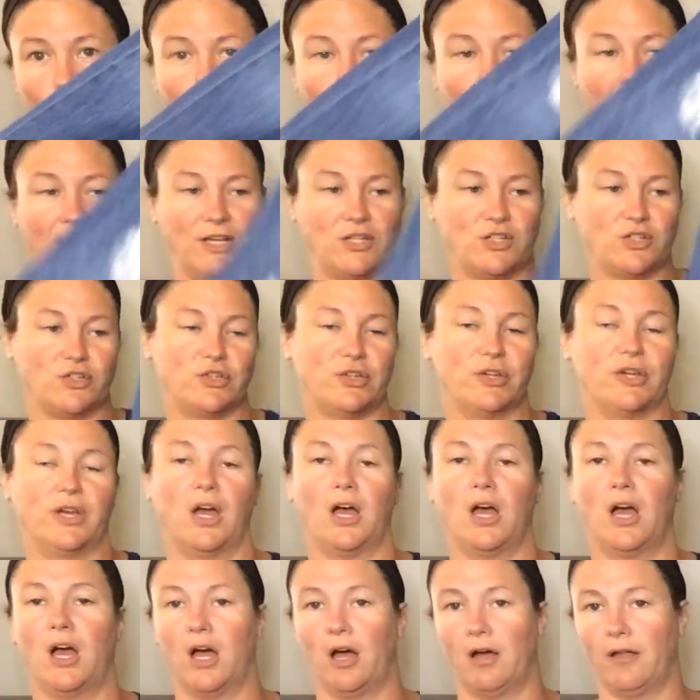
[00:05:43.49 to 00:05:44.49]
which
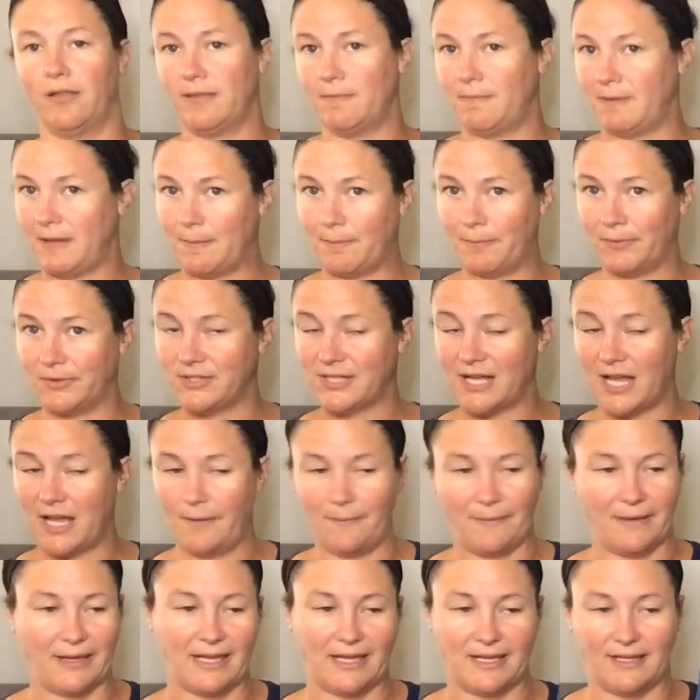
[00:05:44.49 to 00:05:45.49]
all the people
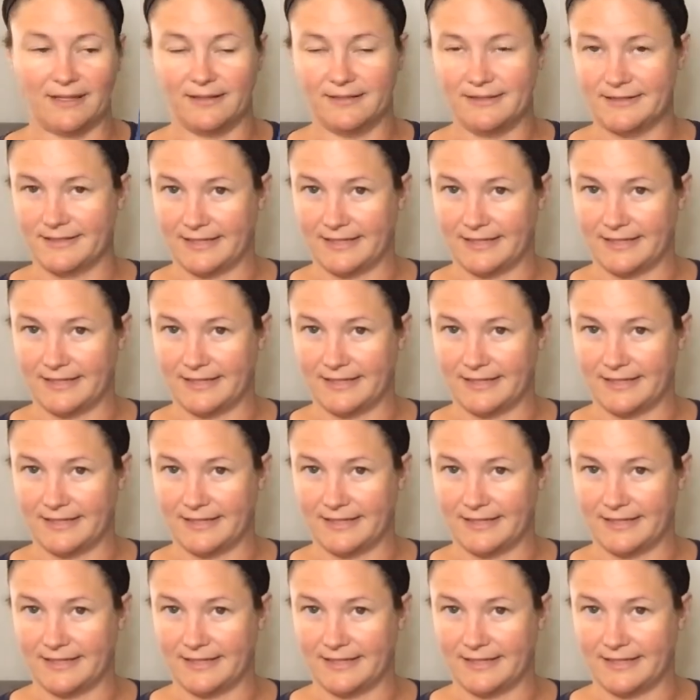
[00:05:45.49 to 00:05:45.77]
tell me